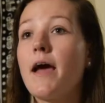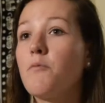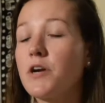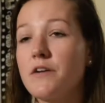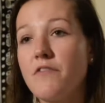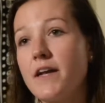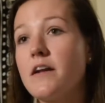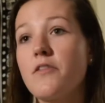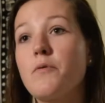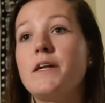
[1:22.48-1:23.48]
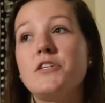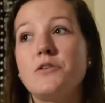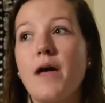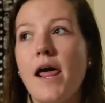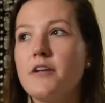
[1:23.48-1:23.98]
and we're gonna find another way to
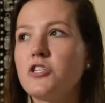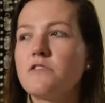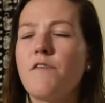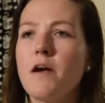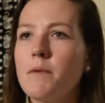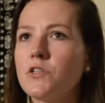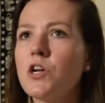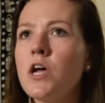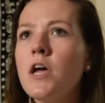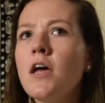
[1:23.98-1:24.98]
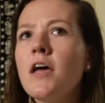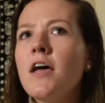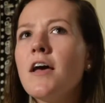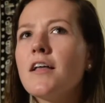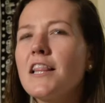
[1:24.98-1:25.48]
do it. And it's just very much
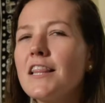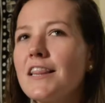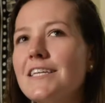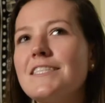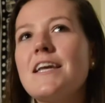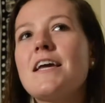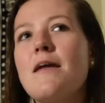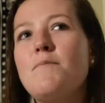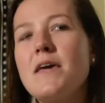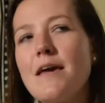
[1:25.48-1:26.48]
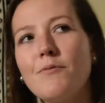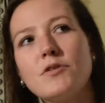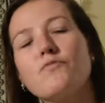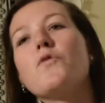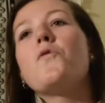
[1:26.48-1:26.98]
listening and being able
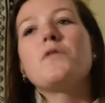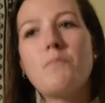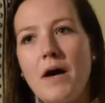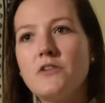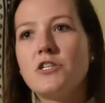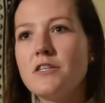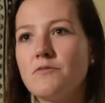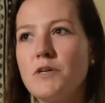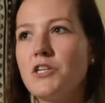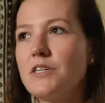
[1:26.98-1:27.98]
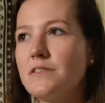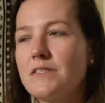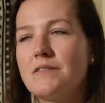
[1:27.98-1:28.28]
to roll with the punches, which is